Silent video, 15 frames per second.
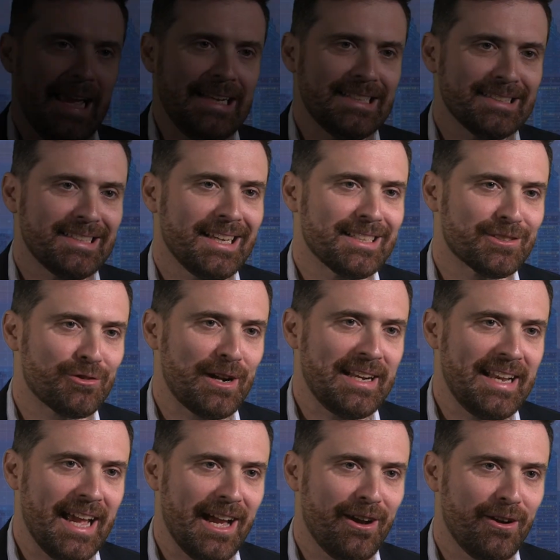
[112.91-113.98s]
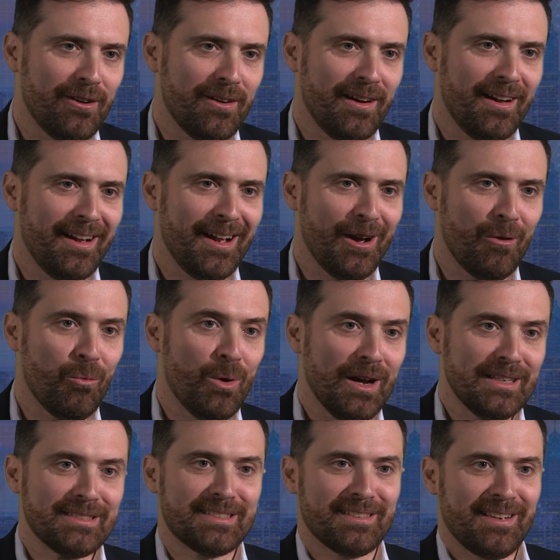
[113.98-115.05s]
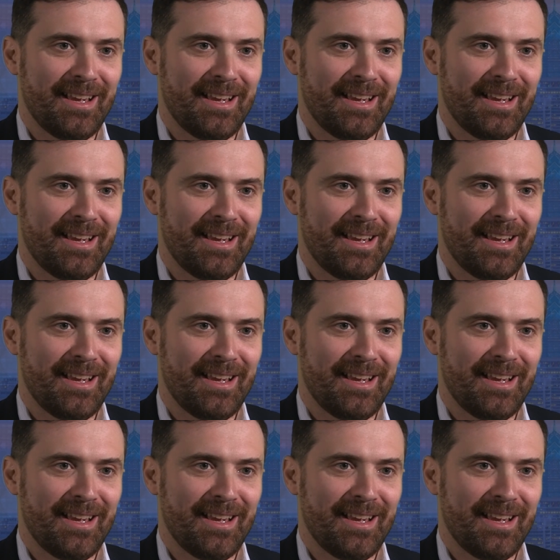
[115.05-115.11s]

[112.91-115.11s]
HSX right now was